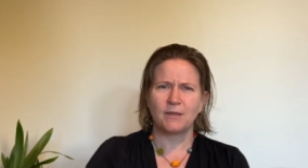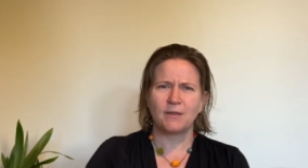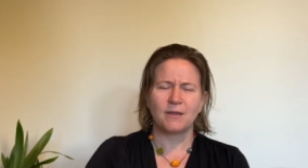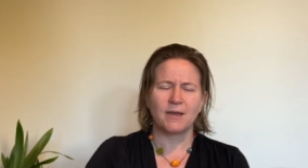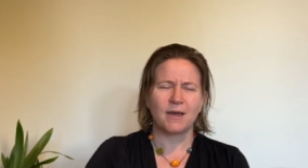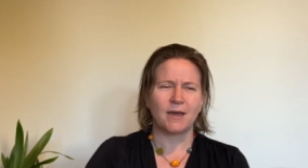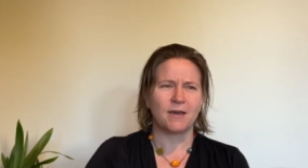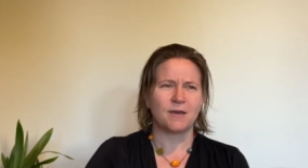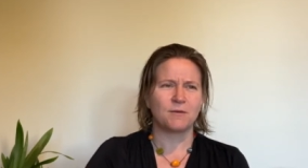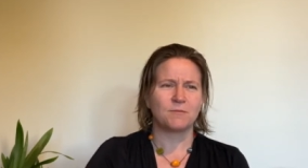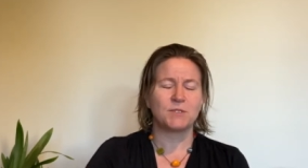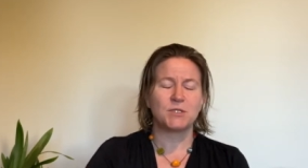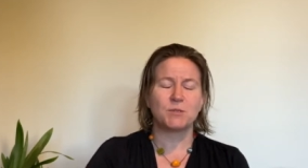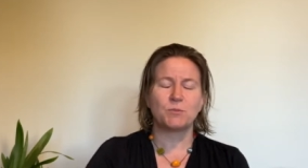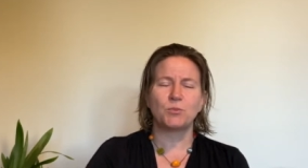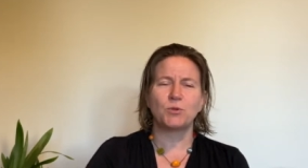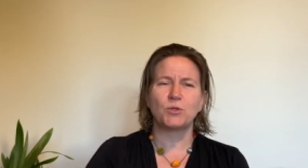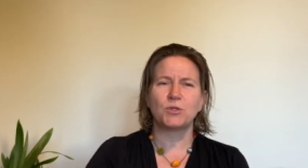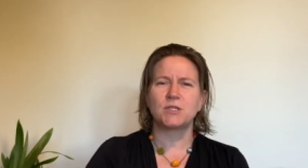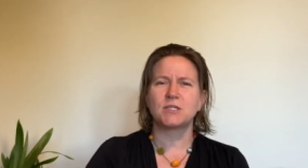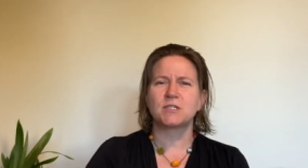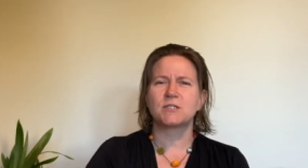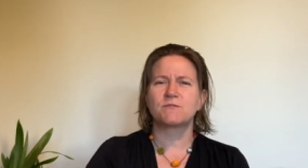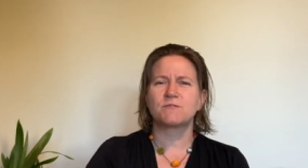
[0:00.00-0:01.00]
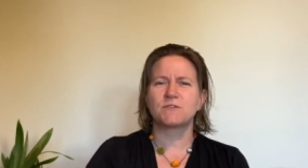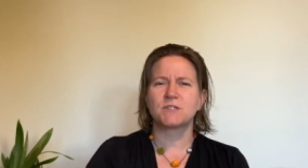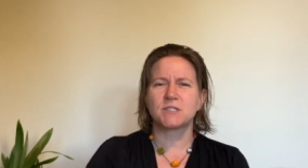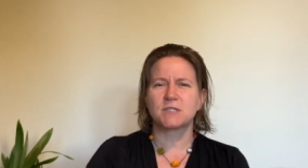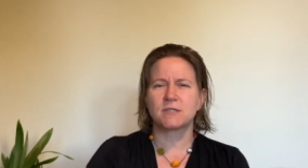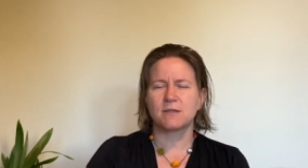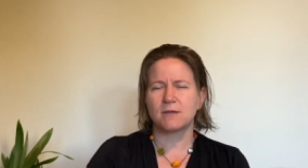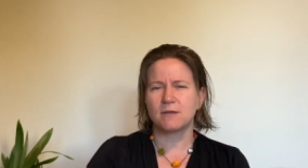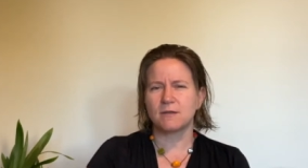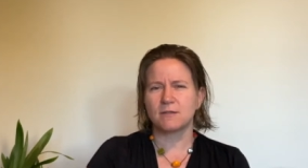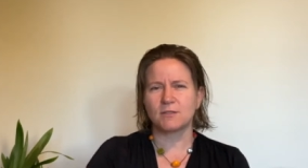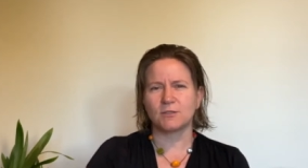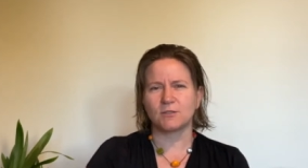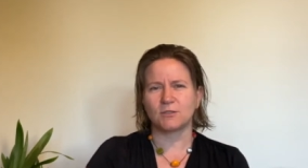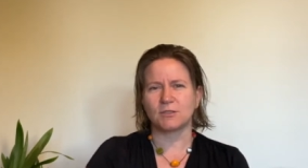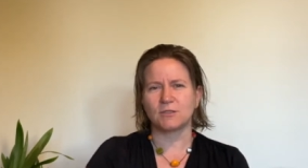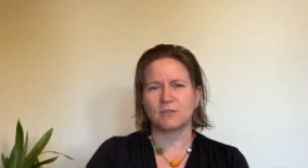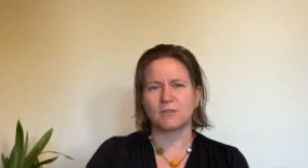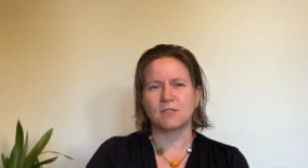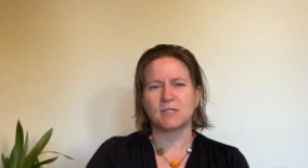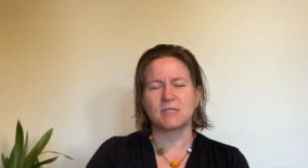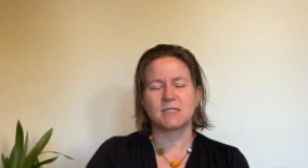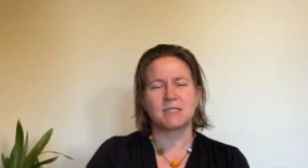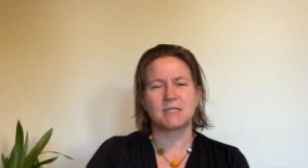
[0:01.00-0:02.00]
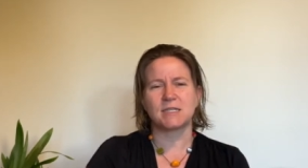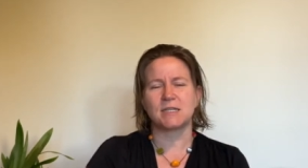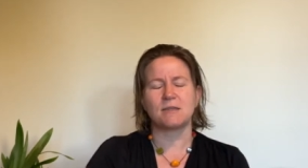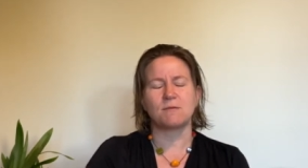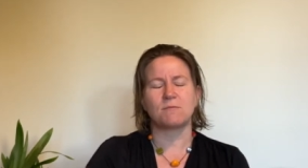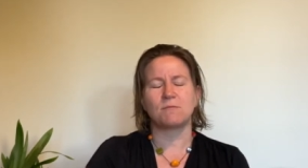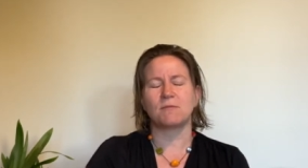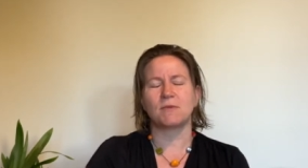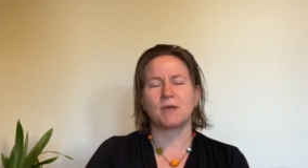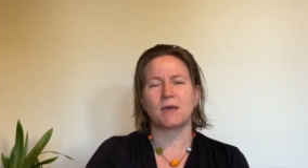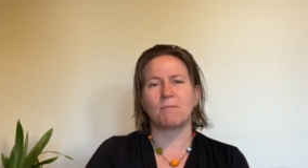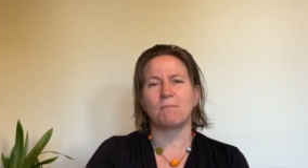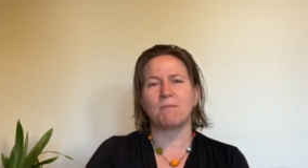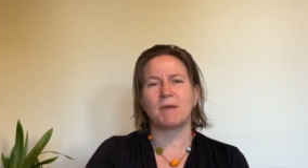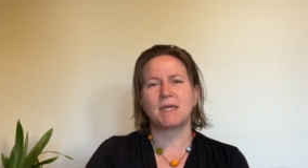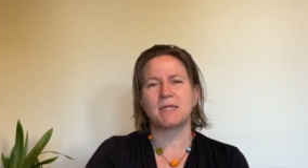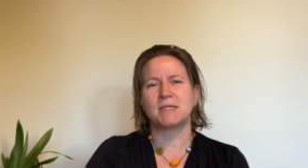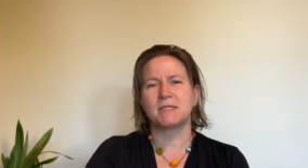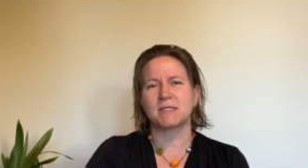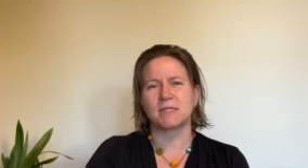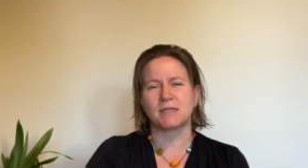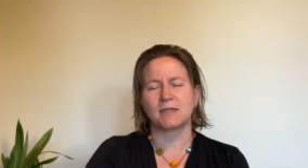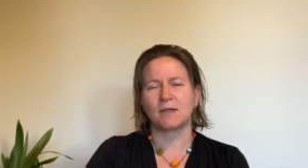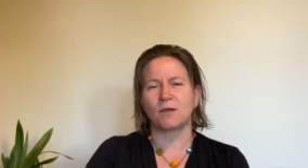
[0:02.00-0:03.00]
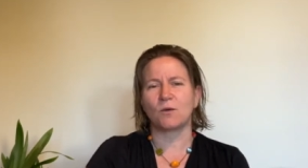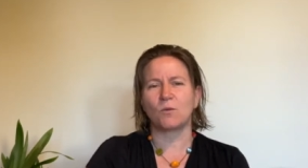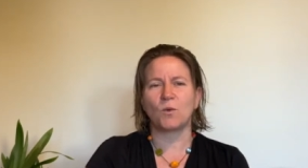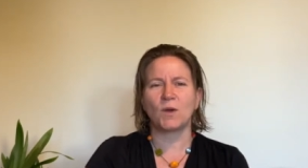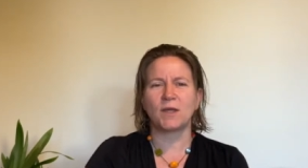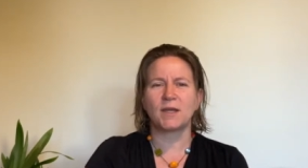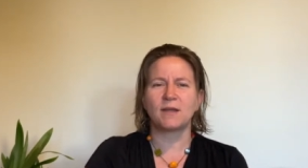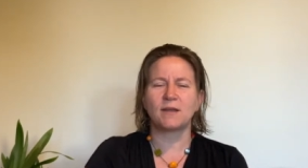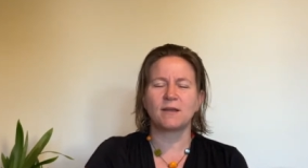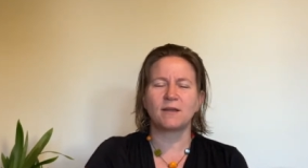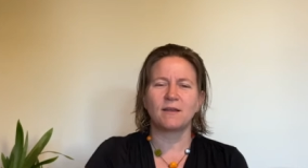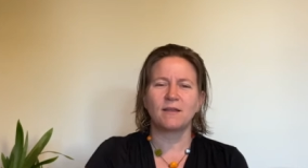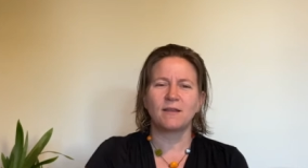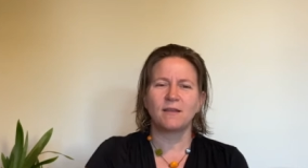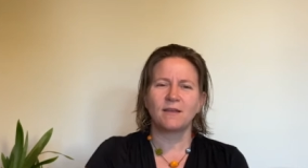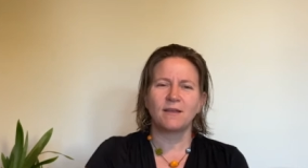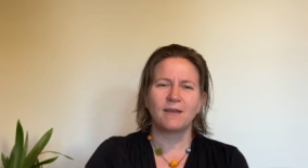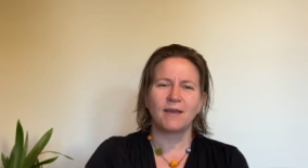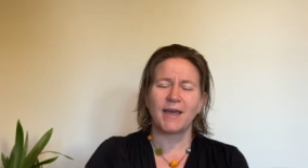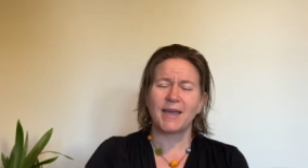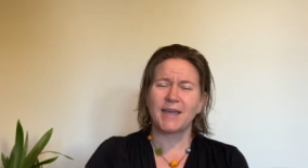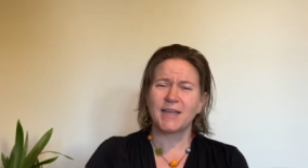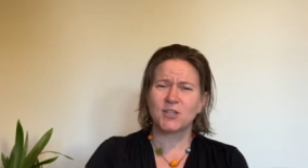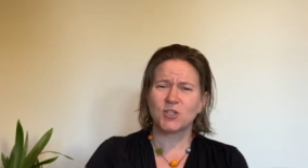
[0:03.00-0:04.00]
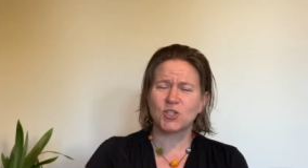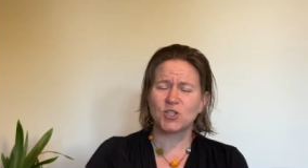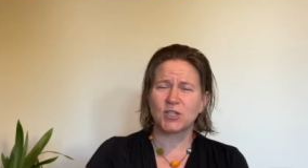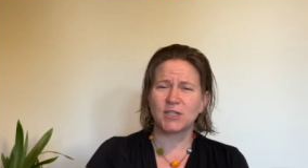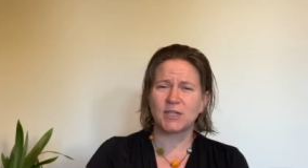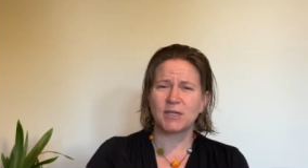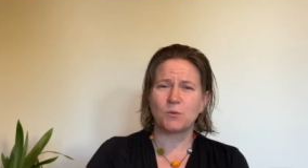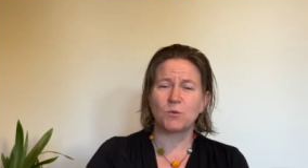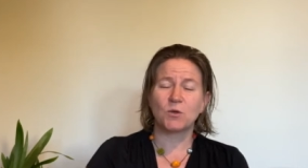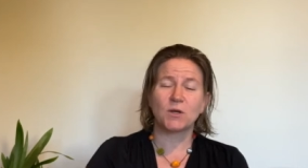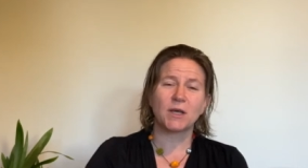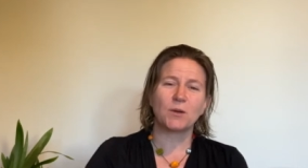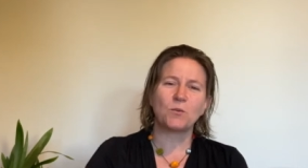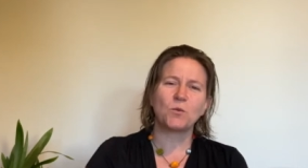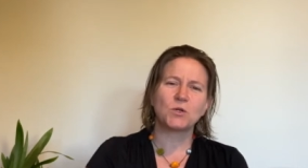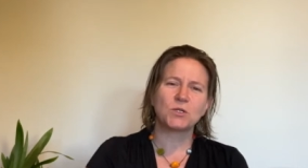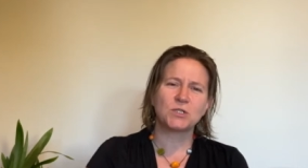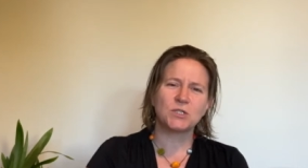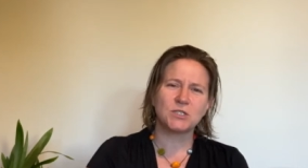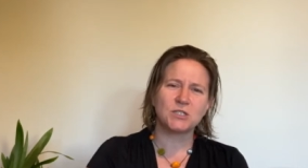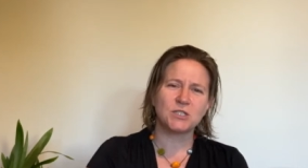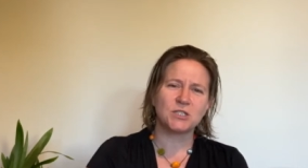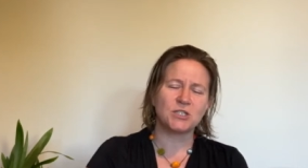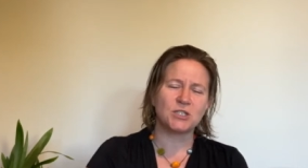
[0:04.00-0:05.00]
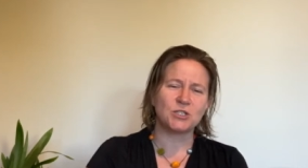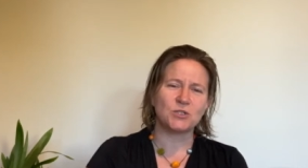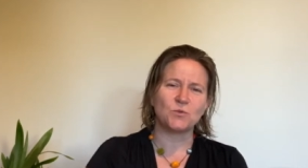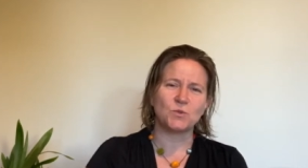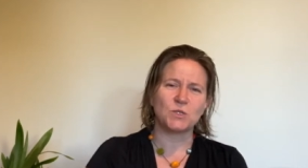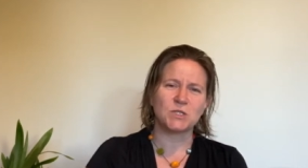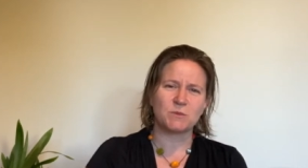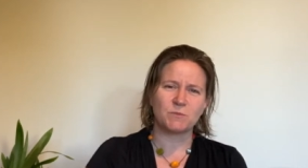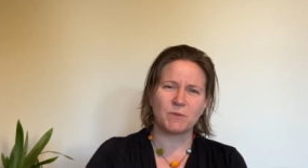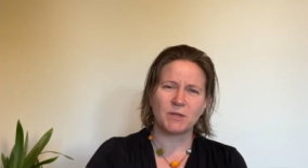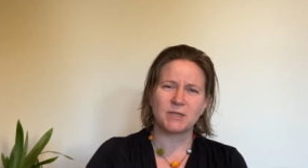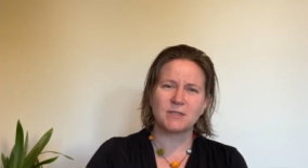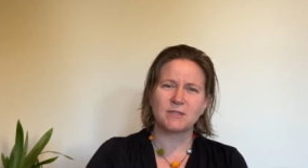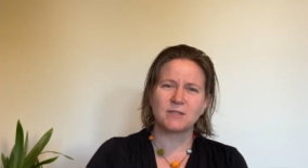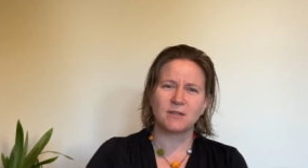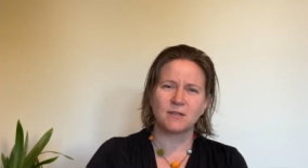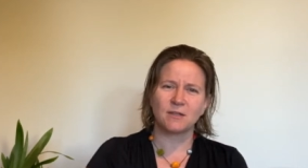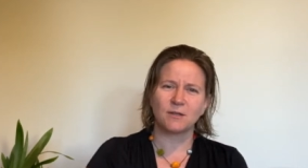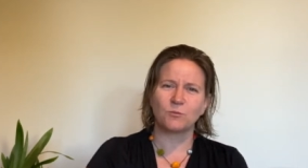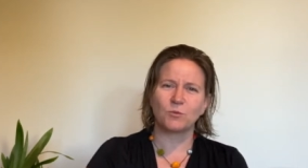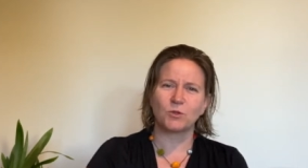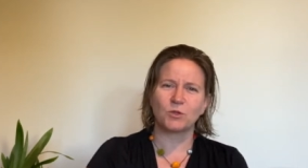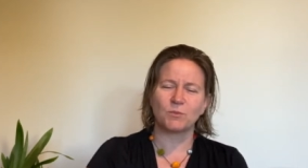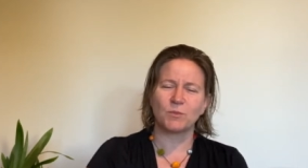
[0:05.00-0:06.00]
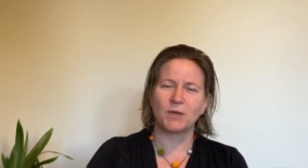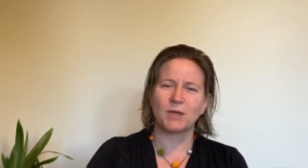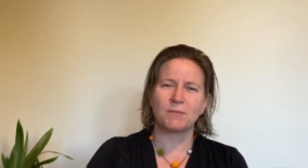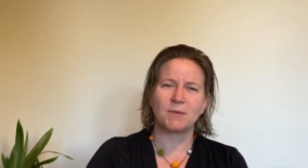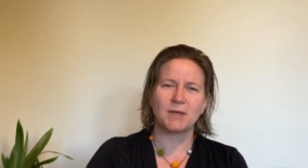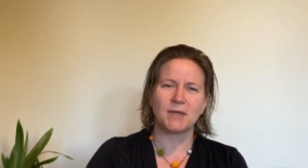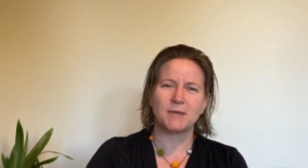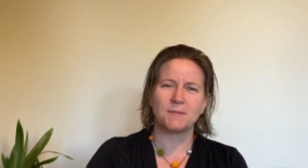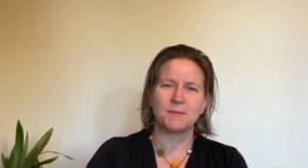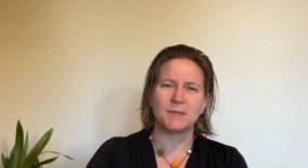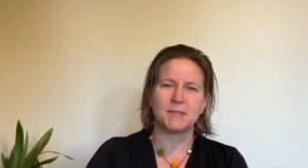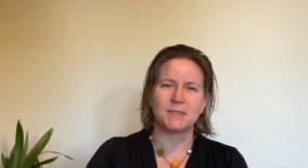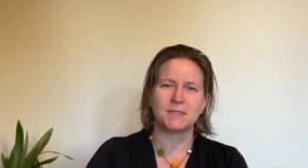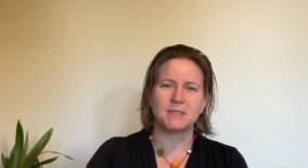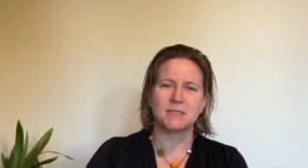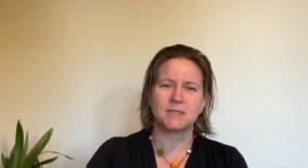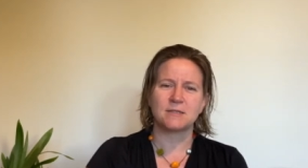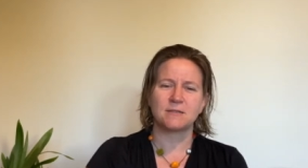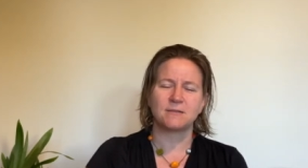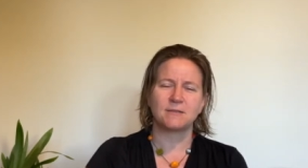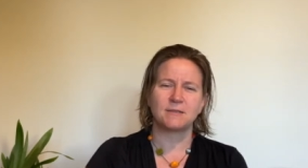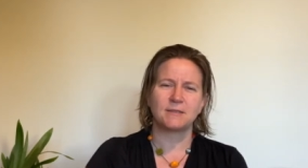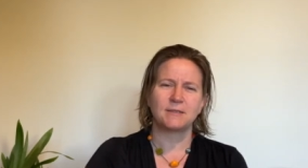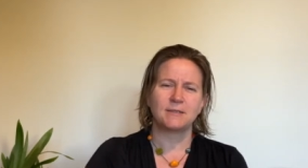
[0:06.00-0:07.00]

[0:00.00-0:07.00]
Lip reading: to put this facade on to seem amazing when actually what I wanted to do was spend time with my babies.